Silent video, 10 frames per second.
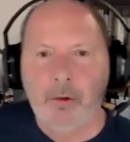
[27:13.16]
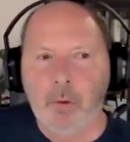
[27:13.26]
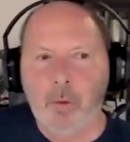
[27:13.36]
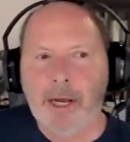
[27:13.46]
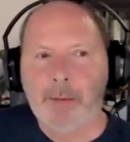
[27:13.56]

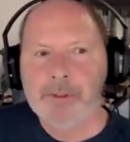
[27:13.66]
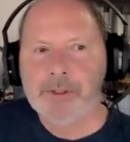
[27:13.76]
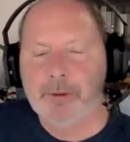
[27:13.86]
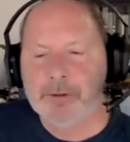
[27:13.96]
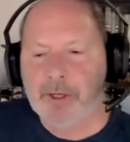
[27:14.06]
Well, what happens
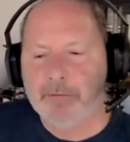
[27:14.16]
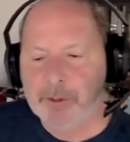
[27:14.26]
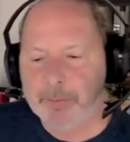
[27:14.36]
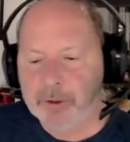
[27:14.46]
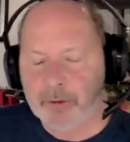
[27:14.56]
there is you have
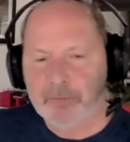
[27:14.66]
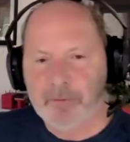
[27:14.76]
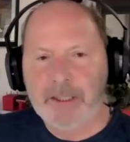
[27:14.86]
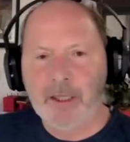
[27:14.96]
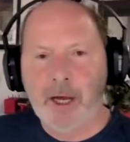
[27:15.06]
something called
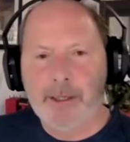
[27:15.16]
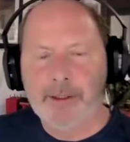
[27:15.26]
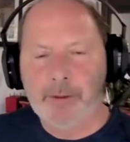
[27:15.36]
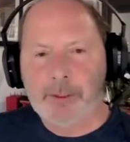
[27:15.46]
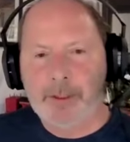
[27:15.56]
villi
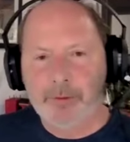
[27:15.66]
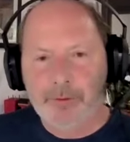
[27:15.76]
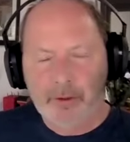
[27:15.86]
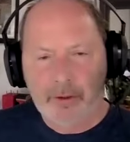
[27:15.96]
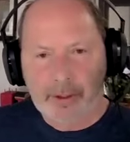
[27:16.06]
in your ear. They're
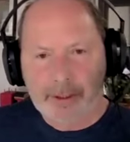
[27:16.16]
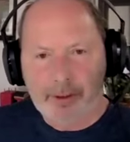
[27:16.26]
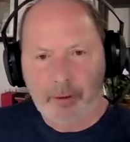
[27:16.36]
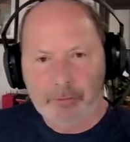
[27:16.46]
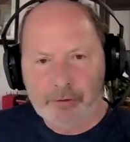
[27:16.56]
the little
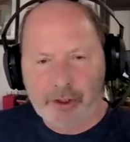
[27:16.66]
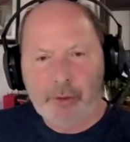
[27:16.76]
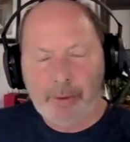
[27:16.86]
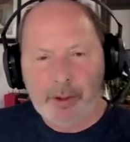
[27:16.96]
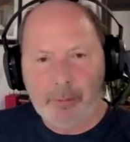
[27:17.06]

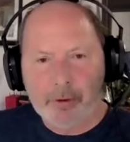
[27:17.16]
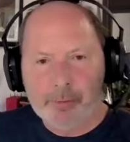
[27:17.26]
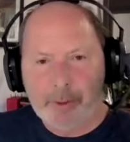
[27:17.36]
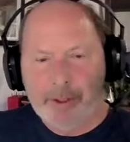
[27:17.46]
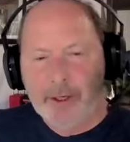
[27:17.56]
seaweed
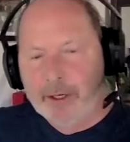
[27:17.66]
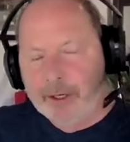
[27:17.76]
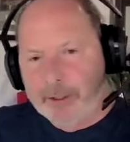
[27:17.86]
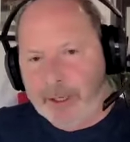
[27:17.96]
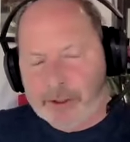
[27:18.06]
almost, but
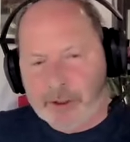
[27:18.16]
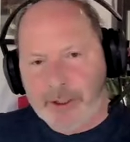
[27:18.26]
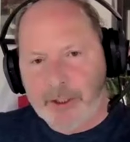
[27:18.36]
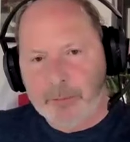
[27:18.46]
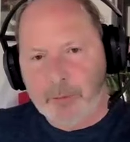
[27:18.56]
they
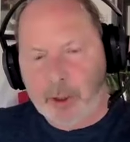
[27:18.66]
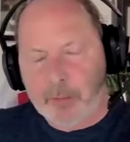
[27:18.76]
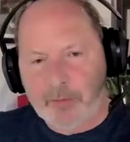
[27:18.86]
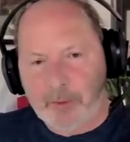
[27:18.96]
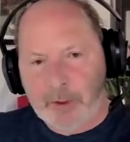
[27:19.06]
sit in the
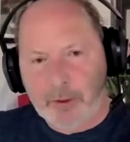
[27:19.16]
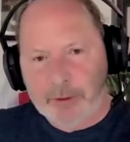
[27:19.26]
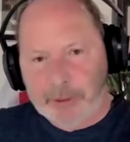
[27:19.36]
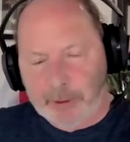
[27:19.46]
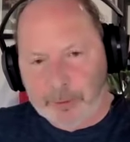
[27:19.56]
bottom of your ear,
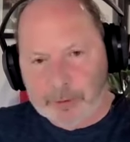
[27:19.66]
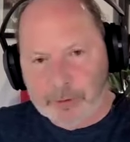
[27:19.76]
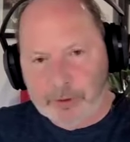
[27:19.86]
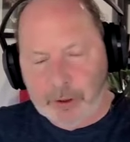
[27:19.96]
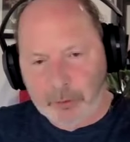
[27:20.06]
and then there
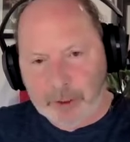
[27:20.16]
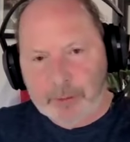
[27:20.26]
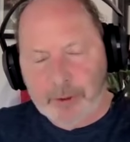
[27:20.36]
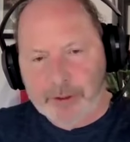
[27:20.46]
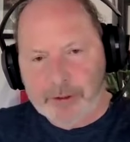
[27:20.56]
is
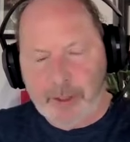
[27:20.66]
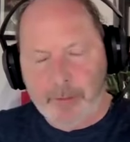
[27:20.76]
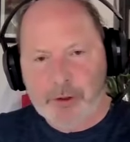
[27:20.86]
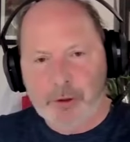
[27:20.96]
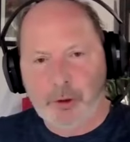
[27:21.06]
liquid in the
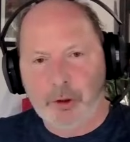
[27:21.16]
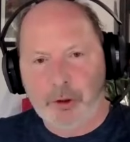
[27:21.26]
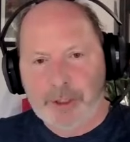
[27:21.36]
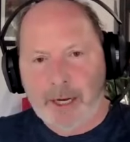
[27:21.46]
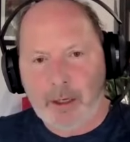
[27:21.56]
semicircular
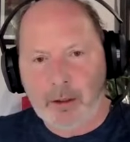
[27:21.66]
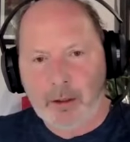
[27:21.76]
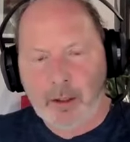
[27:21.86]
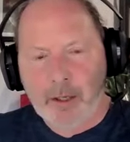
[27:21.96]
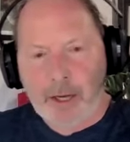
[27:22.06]
canal.
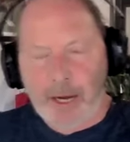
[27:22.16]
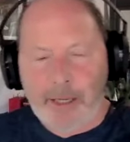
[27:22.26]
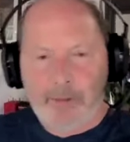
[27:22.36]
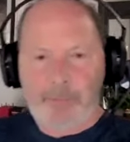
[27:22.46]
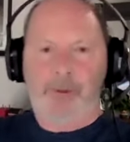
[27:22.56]

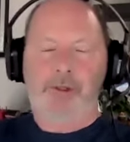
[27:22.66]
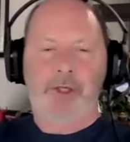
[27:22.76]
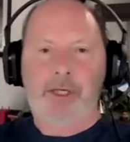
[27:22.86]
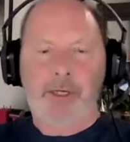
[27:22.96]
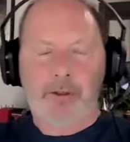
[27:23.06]
And if you're
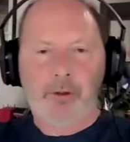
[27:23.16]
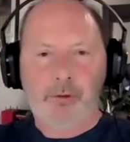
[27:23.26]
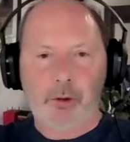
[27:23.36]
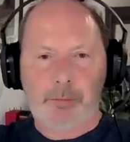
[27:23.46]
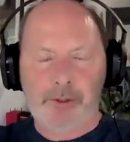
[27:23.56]
sitting in
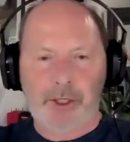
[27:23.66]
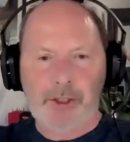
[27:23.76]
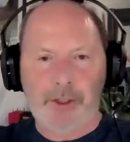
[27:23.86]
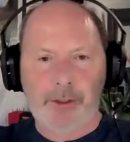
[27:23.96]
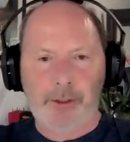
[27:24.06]
neutral
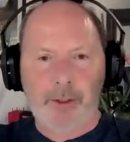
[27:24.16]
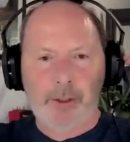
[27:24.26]
position,